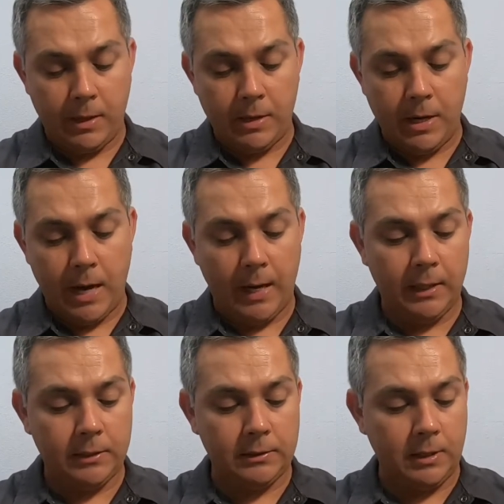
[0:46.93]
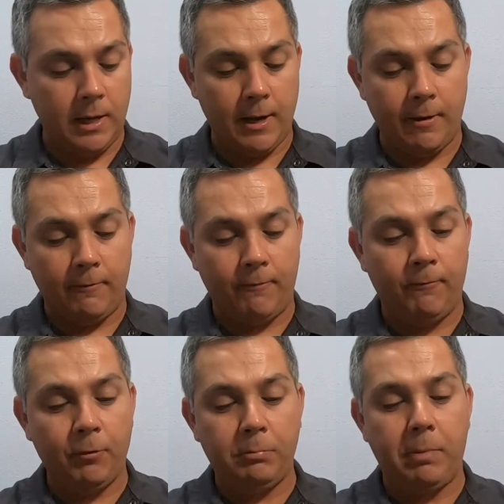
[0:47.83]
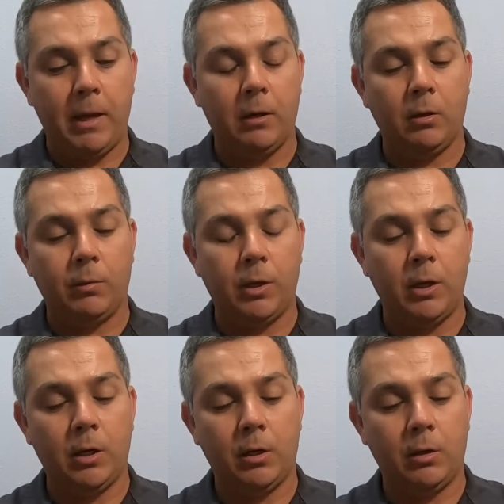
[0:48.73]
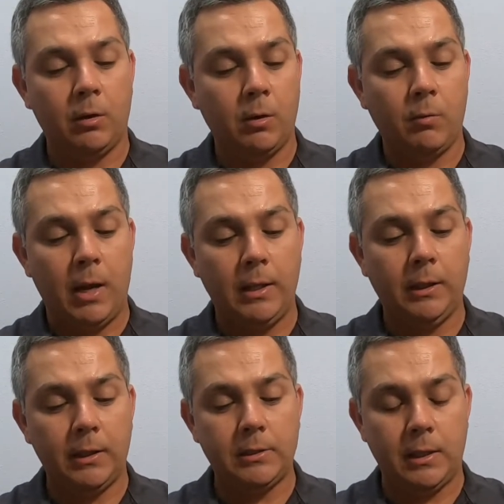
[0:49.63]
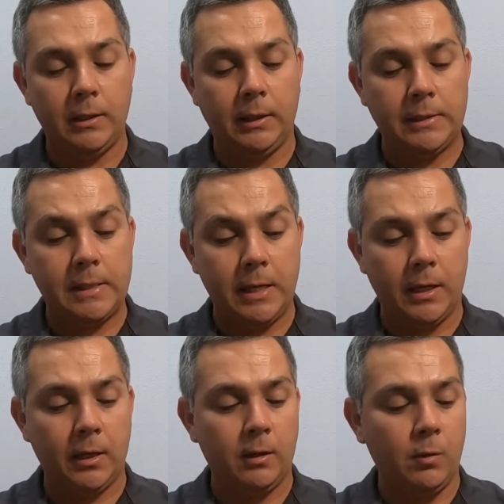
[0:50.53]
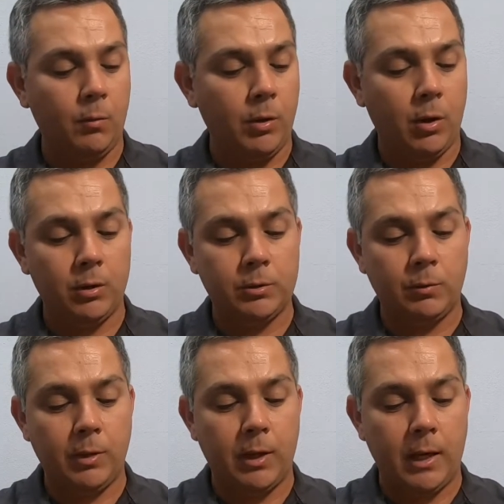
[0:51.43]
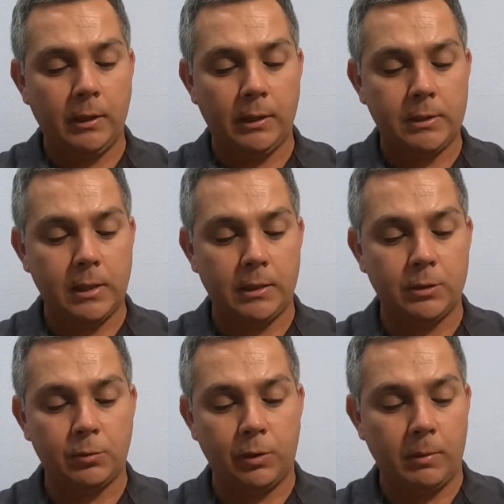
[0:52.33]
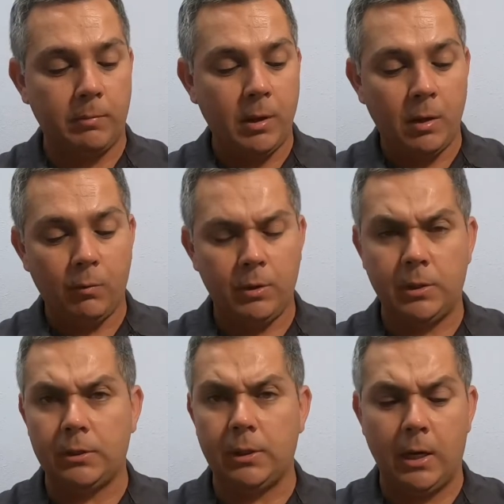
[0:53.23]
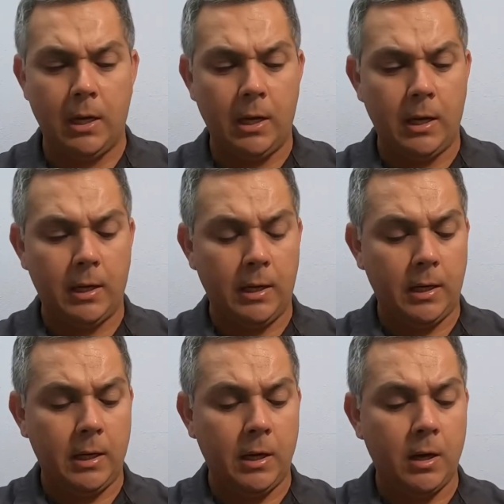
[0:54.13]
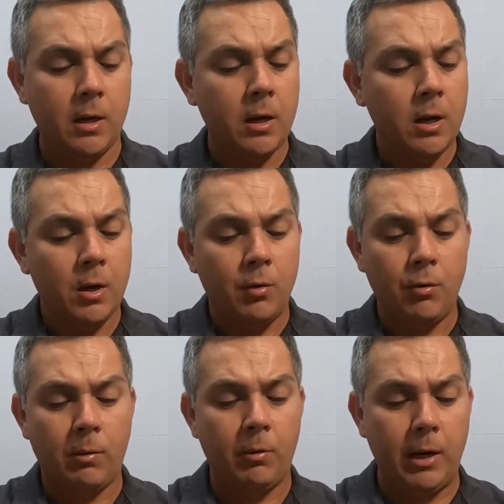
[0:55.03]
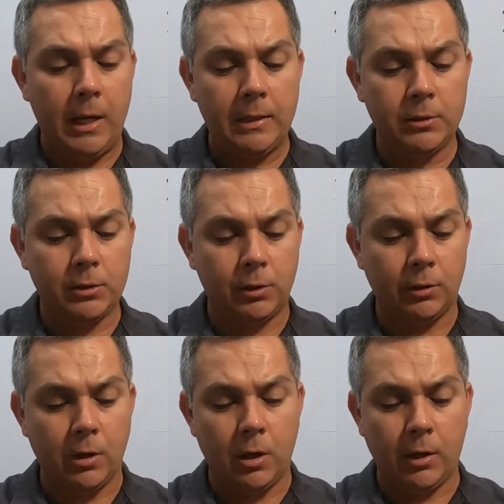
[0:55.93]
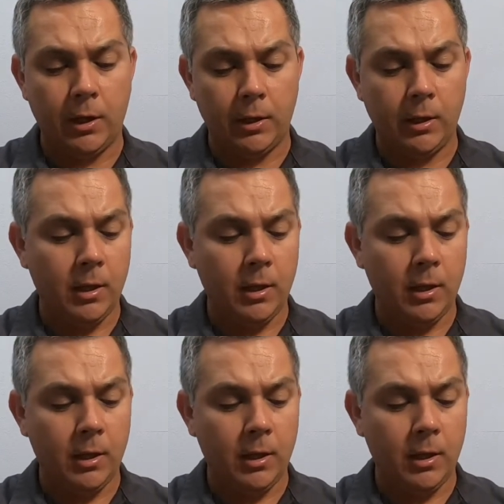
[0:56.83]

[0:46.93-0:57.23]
nice foot pedal over here, anti-skid, with also with the anti-skid strip, which is like a rubber insert on it.